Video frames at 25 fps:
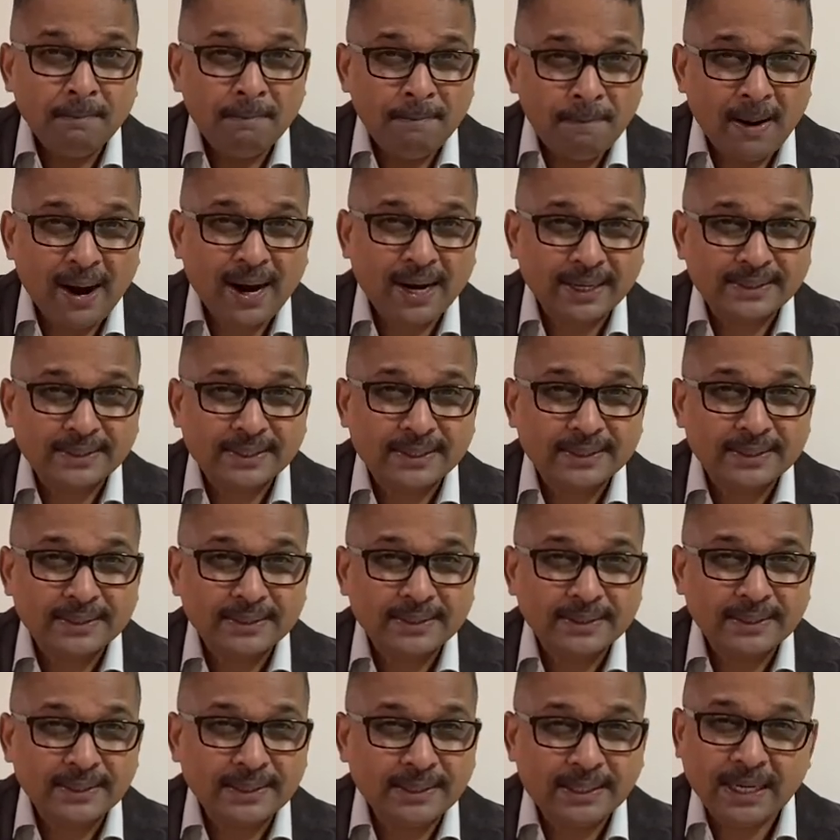But
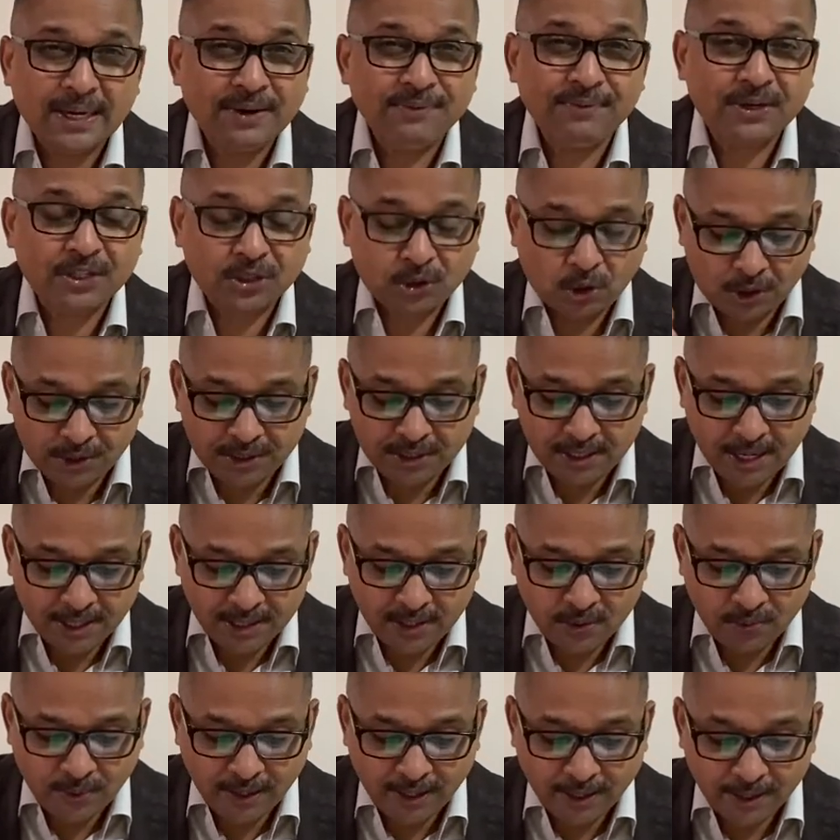David thought the
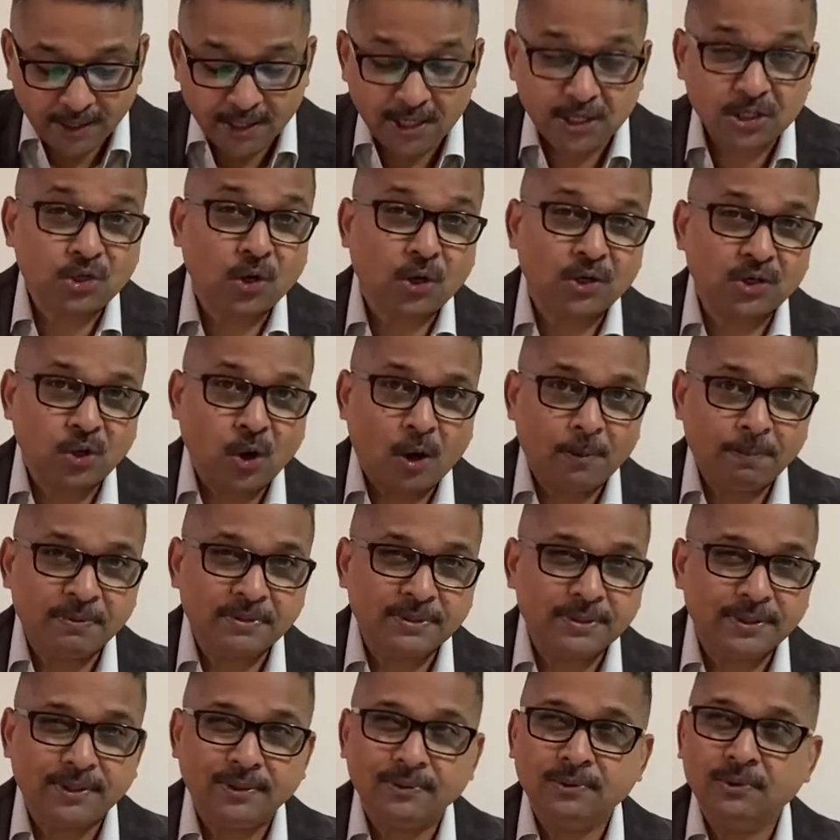other way. He thought the
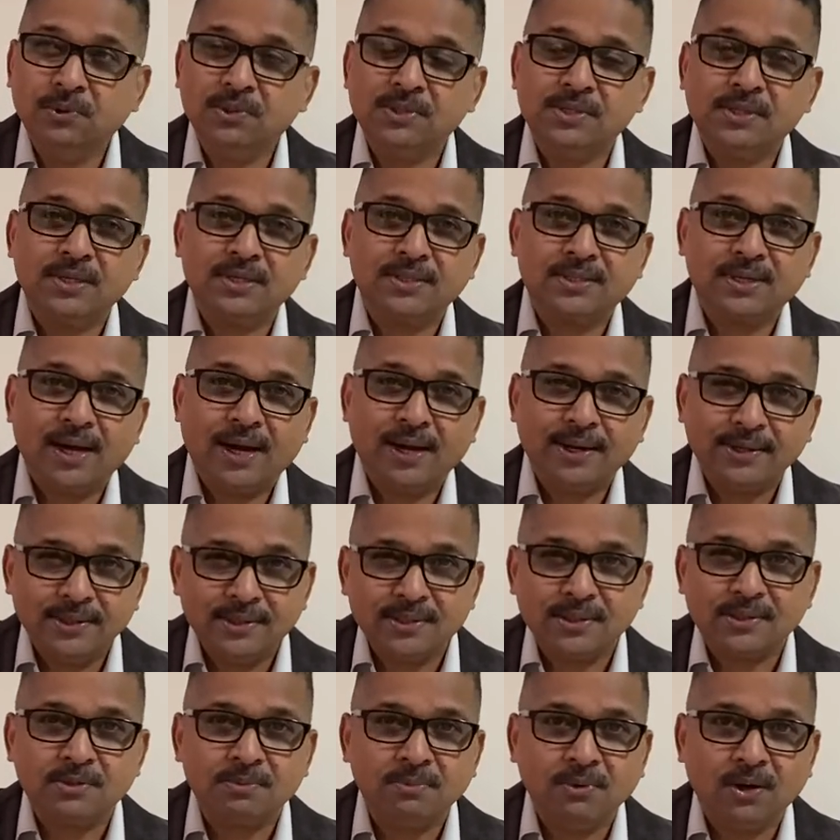opposite. Who is this guy? He's
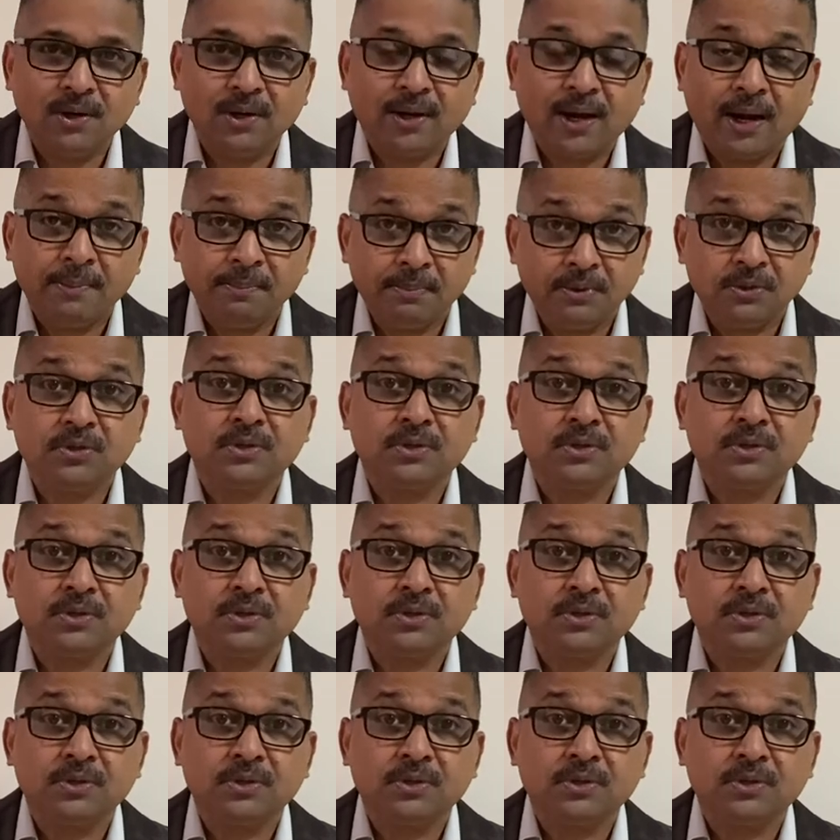a small guy.